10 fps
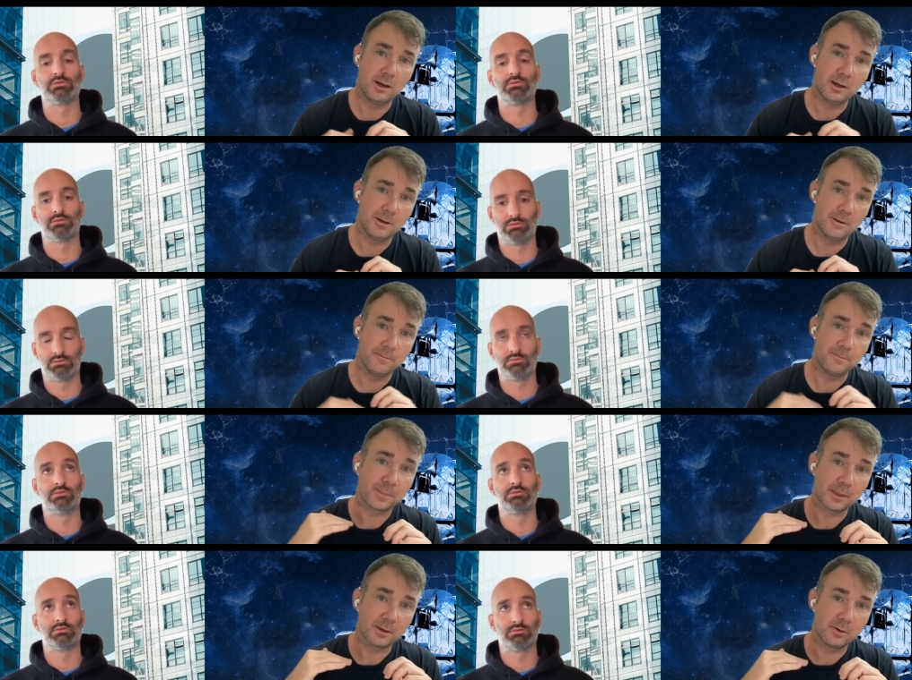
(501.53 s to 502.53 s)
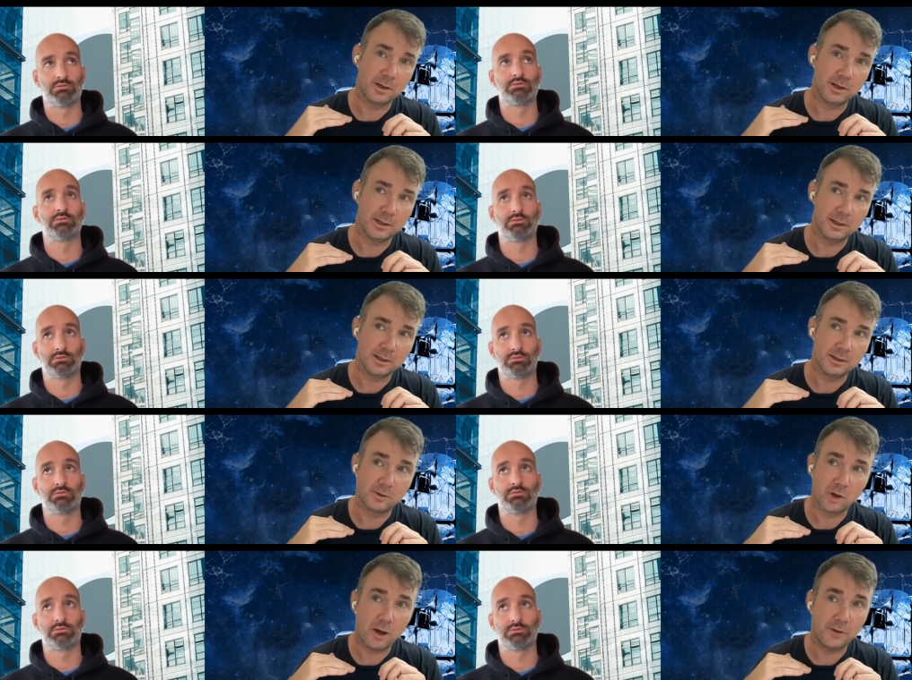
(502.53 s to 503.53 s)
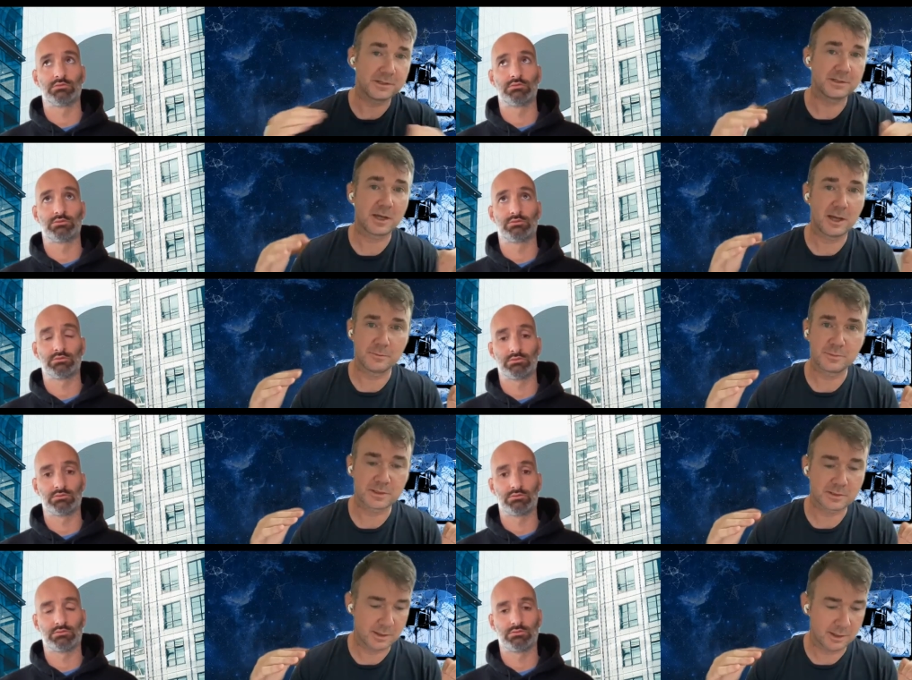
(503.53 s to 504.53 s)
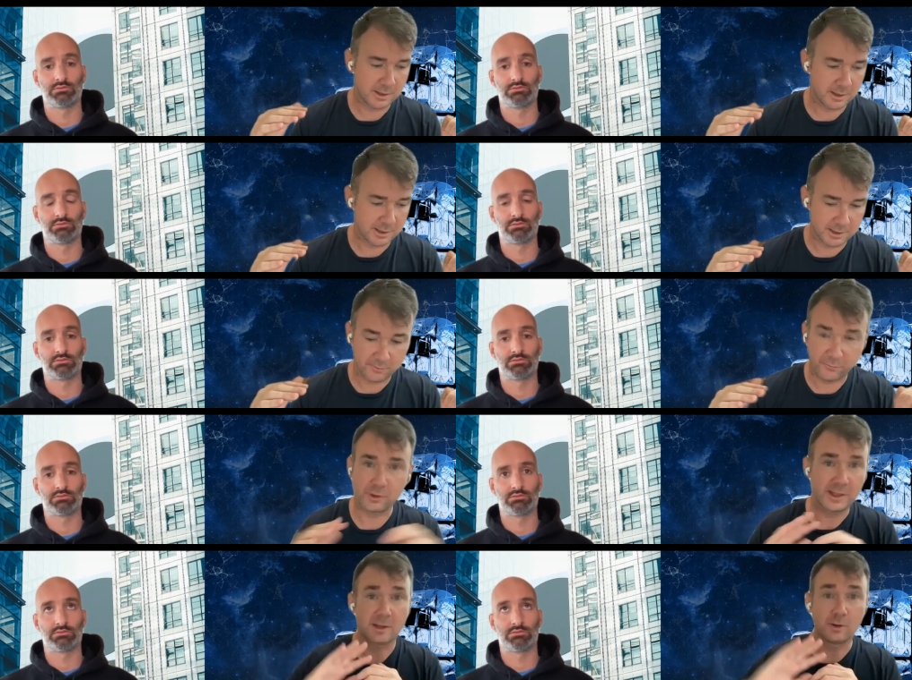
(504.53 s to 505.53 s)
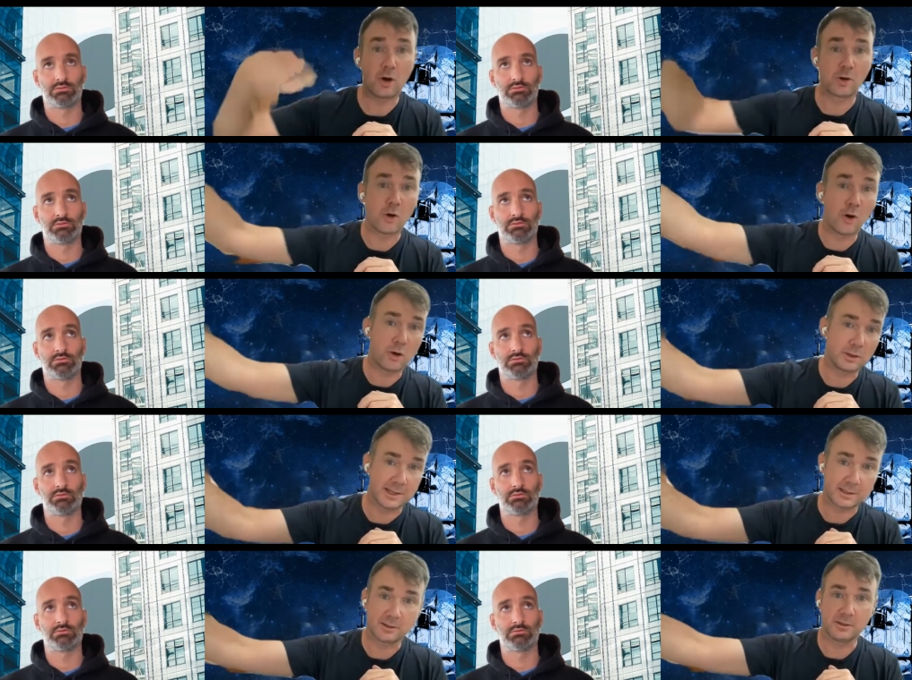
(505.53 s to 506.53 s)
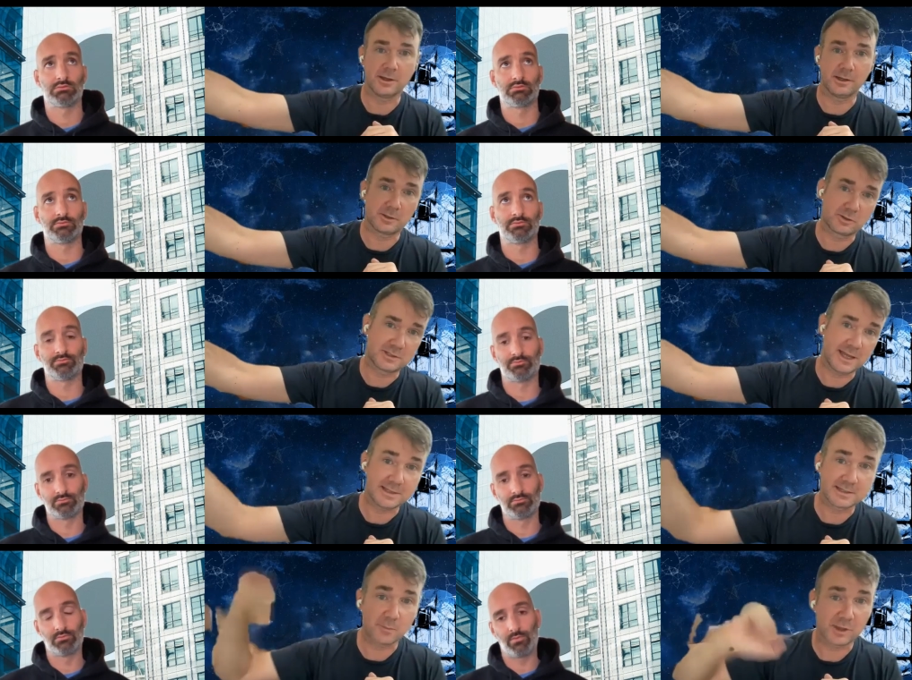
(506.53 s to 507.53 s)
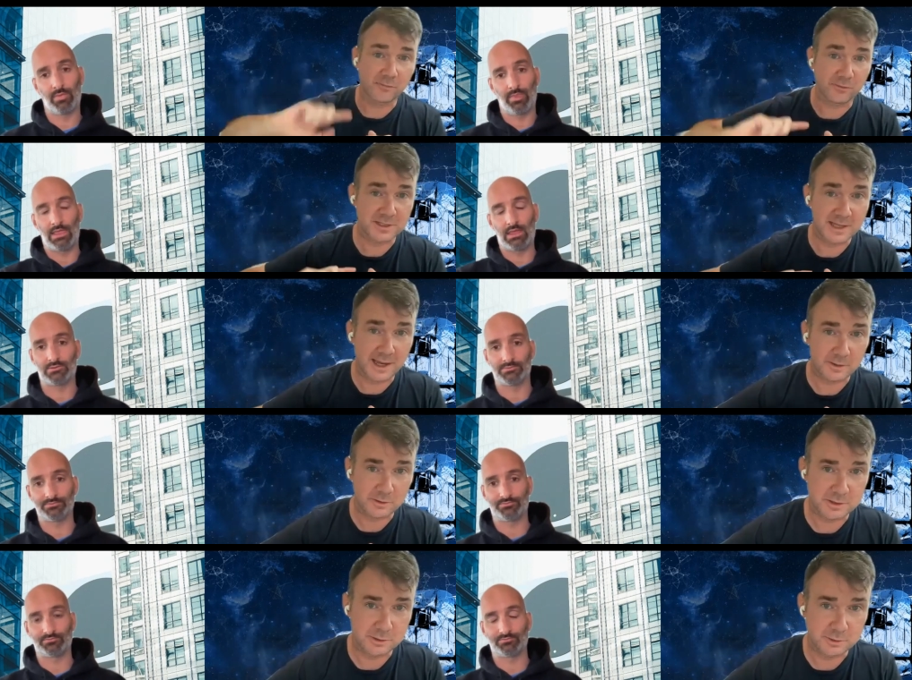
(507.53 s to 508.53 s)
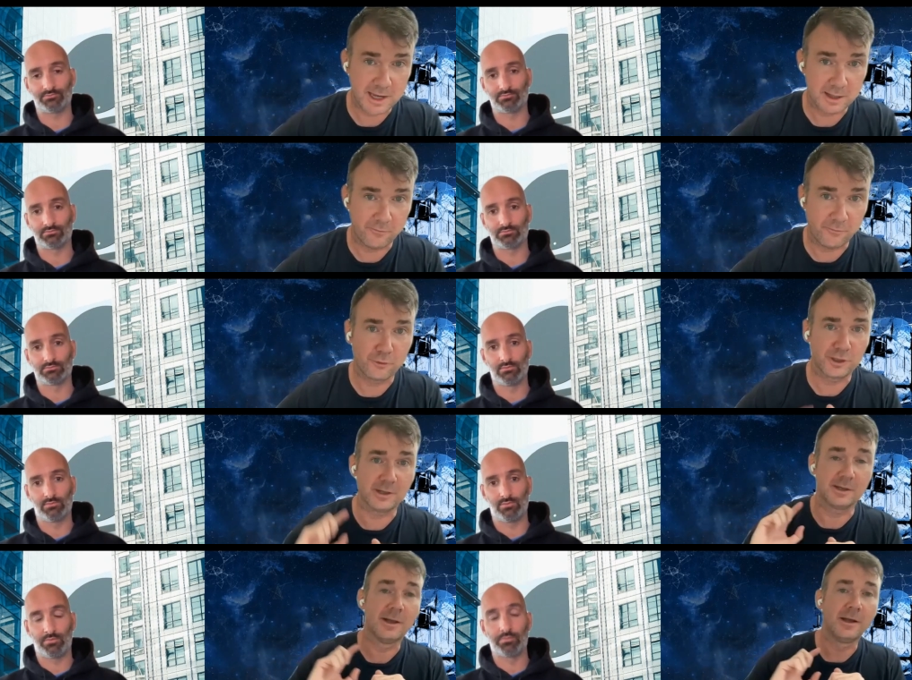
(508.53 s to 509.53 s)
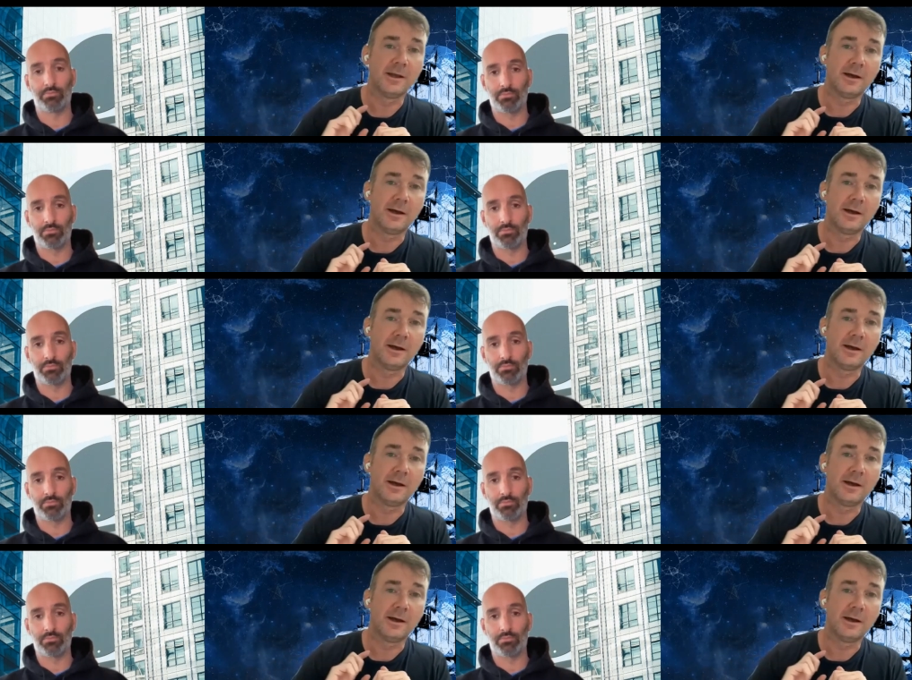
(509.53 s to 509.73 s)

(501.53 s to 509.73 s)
Speaker 1: oftentimes for like a long haul, like taking something from Seattle to California,